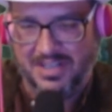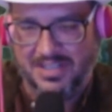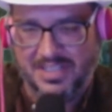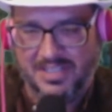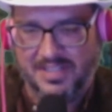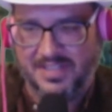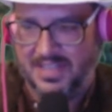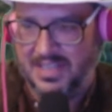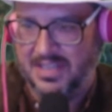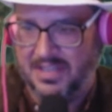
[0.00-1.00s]
Let's
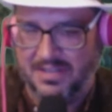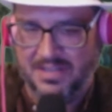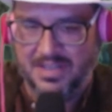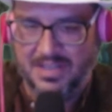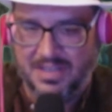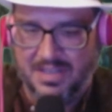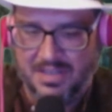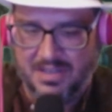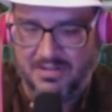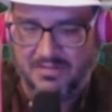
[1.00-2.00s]
see.
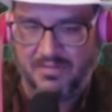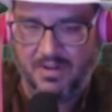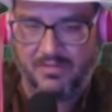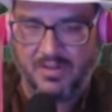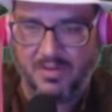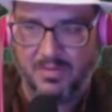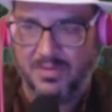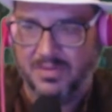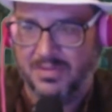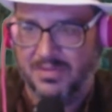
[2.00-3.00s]
Rut-row.
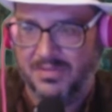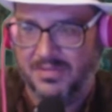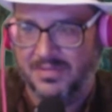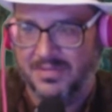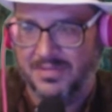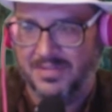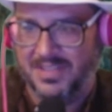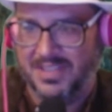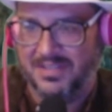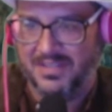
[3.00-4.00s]

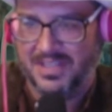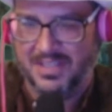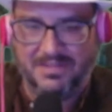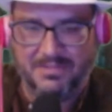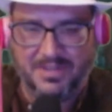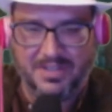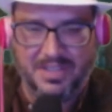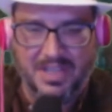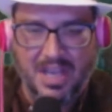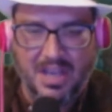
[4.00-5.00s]
Okay, no, we're
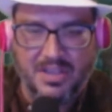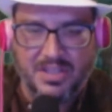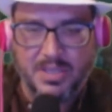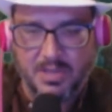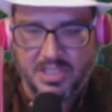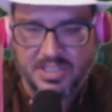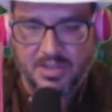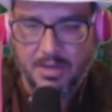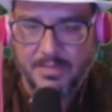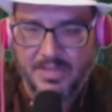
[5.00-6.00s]
good. You are
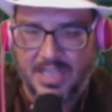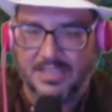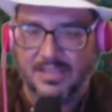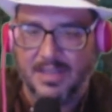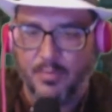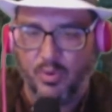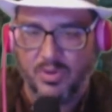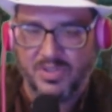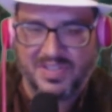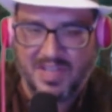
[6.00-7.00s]
determined not to let
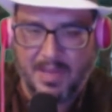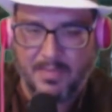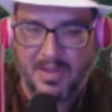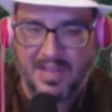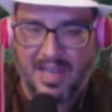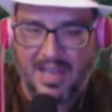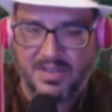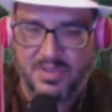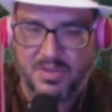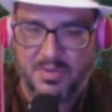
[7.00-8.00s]
Boris
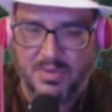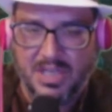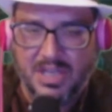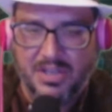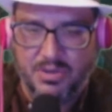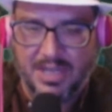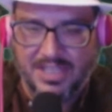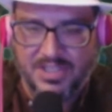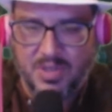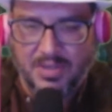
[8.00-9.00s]
hypnotize you. You
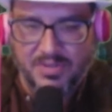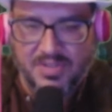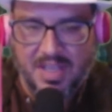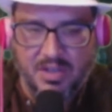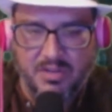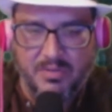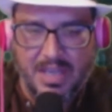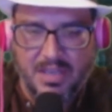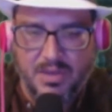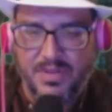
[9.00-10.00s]
concentrate on staying
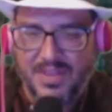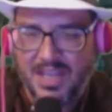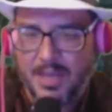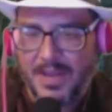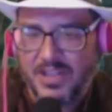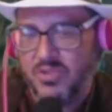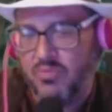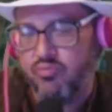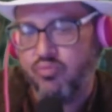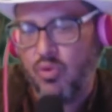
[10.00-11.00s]
awake. You think about your
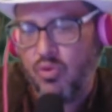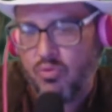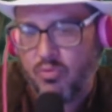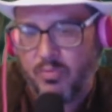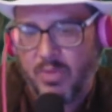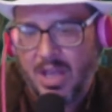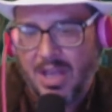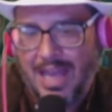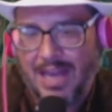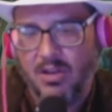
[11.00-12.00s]
room
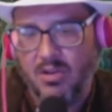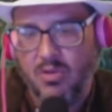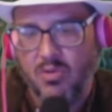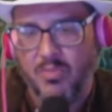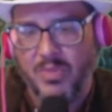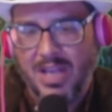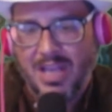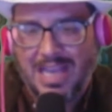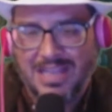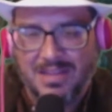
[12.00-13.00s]
at home
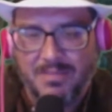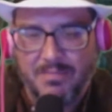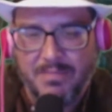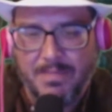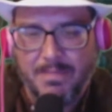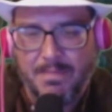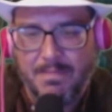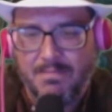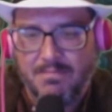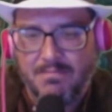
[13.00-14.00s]

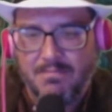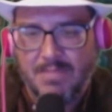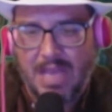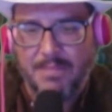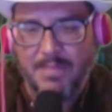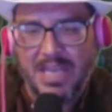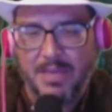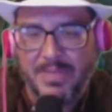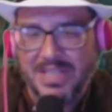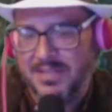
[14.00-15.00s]
and make a
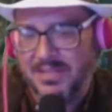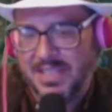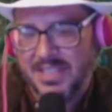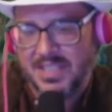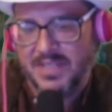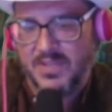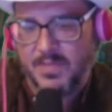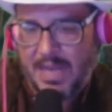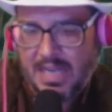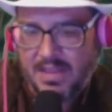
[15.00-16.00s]
mental list of as
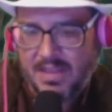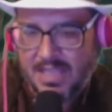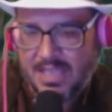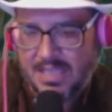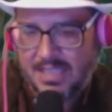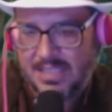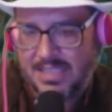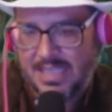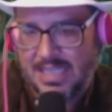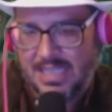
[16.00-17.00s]
many things
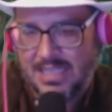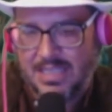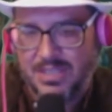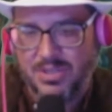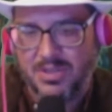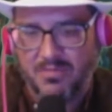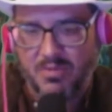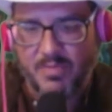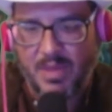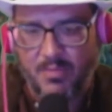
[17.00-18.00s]
in it that you can
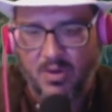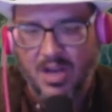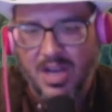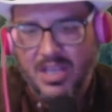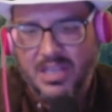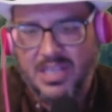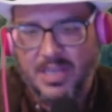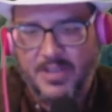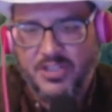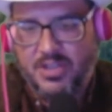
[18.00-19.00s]
remember. You think
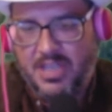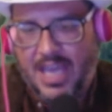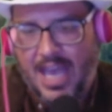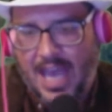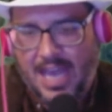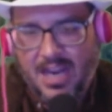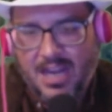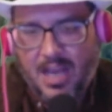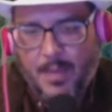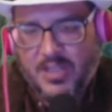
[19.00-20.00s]
about your cat,
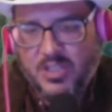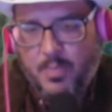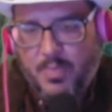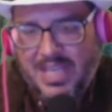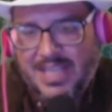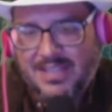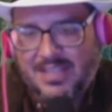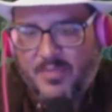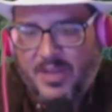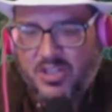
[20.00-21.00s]
about your
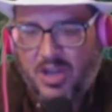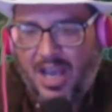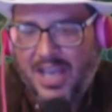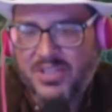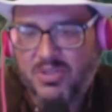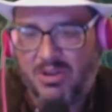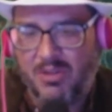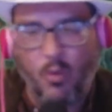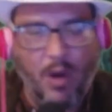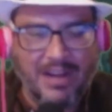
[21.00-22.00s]
pizza, about your ice
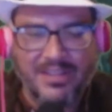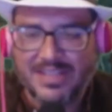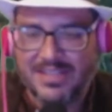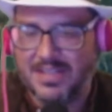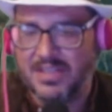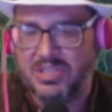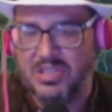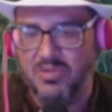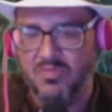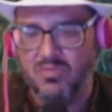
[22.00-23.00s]
cream. Why are these things
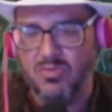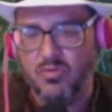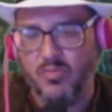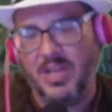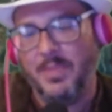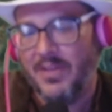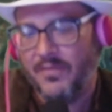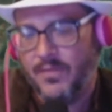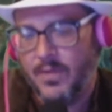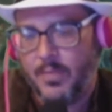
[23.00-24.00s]
in your room? And about
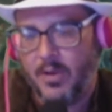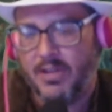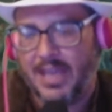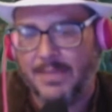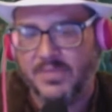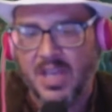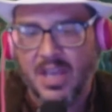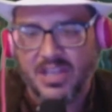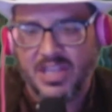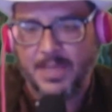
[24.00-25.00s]
football games.
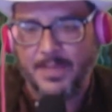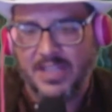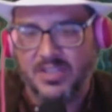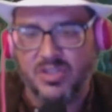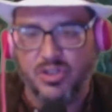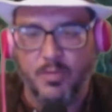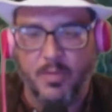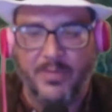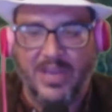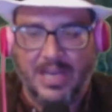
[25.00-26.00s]
You think about
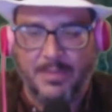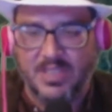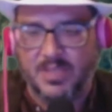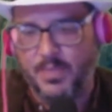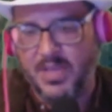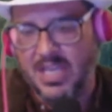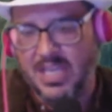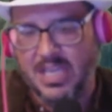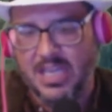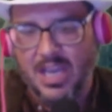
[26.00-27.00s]
Superman and Miss
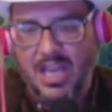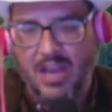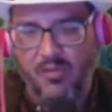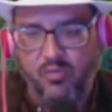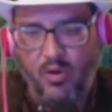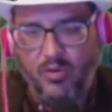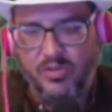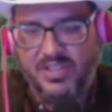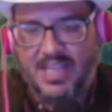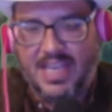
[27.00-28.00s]
Piggy and
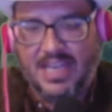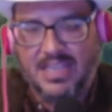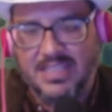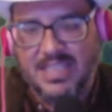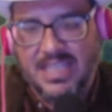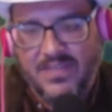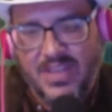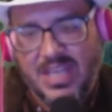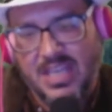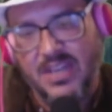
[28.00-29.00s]
roller skating and
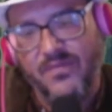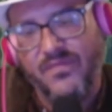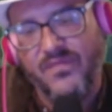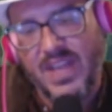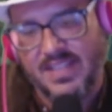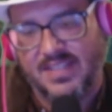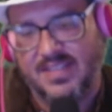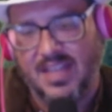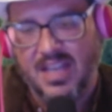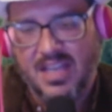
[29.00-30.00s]
TV.
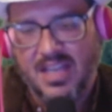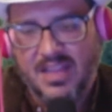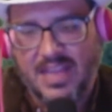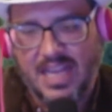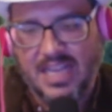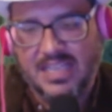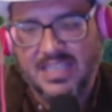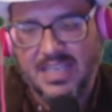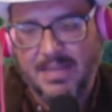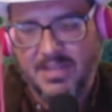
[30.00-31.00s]
Convinced that he has
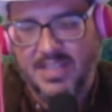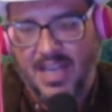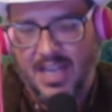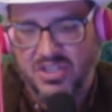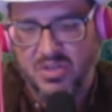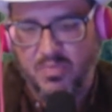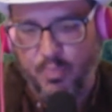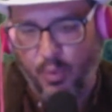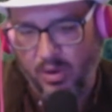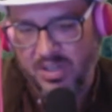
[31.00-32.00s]
hypnotized you,
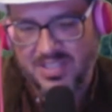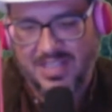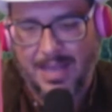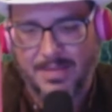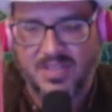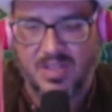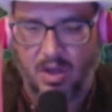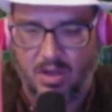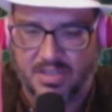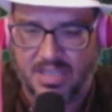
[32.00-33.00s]
Boris stops
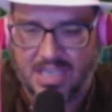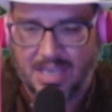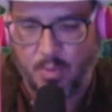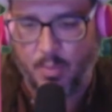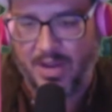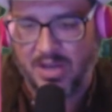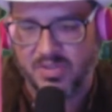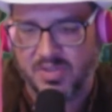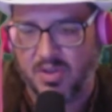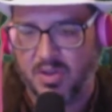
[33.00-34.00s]
talking and
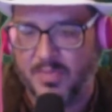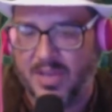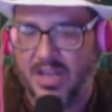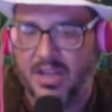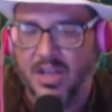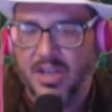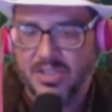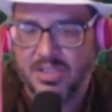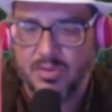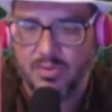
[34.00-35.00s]
prepares to go to bed.
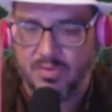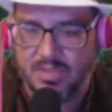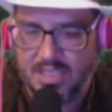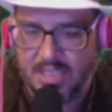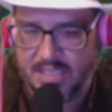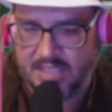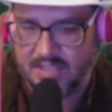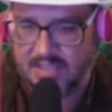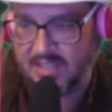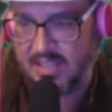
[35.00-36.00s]
Soon he
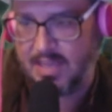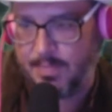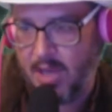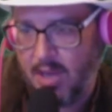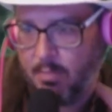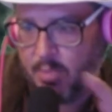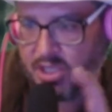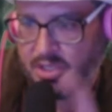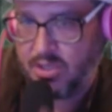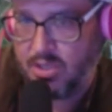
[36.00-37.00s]
is asleep, but
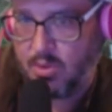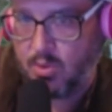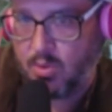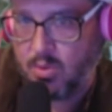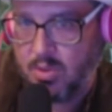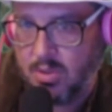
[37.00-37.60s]
you